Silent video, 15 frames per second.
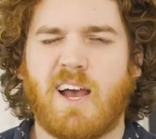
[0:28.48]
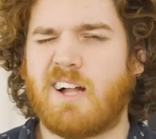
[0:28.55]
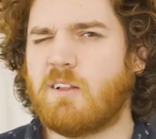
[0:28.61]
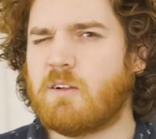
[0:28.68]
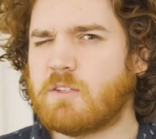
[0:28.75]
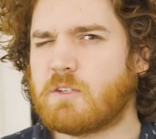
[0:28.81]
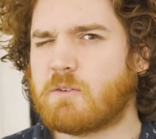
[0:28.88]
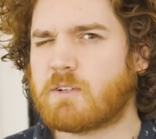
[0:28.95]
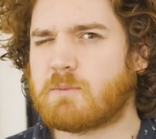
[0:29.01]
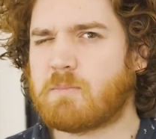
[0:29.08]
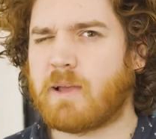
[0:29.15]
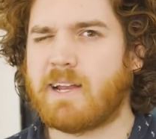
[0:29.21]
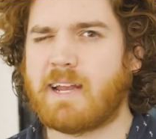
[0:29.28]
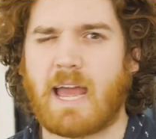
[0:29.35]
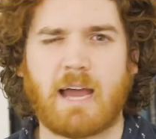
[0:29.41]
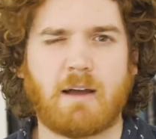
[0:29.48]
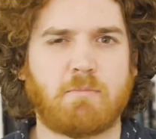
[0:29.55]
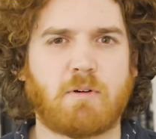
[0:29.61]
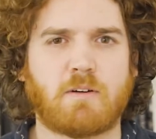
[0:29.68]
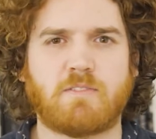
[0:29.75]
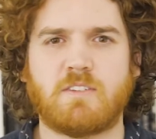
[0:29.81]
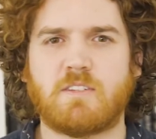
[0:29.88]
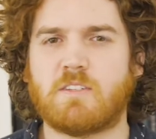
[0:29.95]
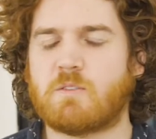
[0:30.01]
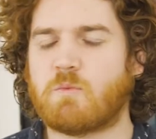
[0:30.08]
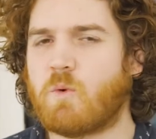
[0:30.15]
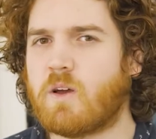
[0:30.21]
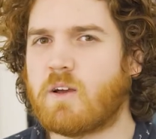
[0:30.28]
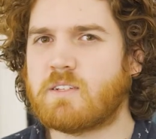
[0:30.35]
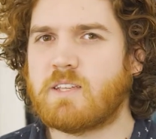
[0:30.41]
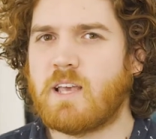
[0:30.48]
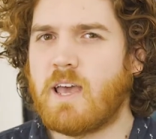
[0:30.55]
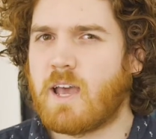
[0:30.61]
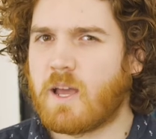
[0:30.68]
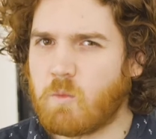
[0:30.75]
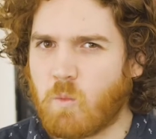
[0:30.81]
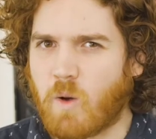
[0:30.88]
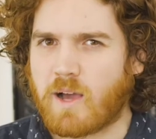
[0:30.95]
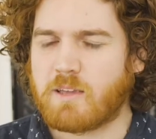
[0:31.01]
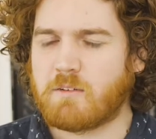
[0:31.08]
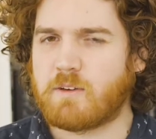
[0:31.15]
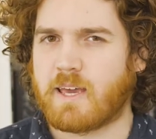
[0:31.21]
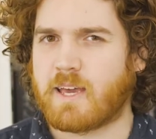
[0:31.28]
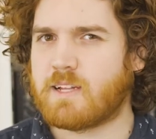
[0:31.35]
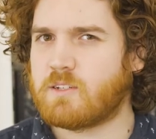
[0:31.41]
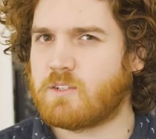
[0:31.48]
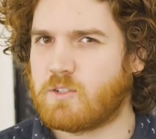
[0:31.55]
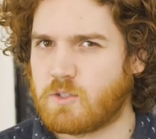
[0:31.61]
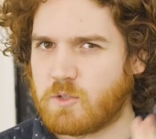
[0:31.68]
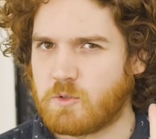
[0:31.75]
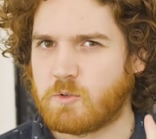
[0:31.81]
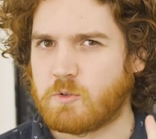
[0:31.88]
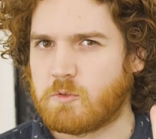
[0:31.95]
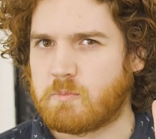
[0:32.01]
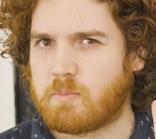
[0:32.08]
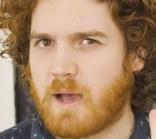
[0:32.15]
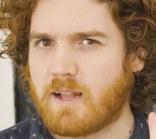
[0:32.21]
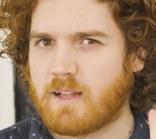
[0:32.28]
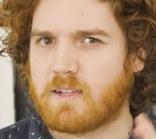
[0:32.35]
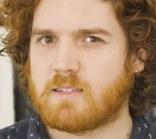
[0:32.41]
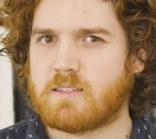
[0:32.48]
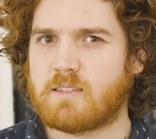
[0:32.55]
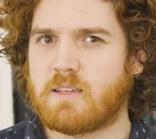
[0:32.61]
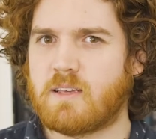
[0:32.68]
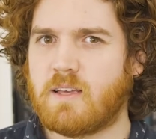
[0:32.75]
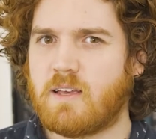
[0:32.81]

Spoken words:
I'll also explain how preferences works and why you'll get 2 ballots.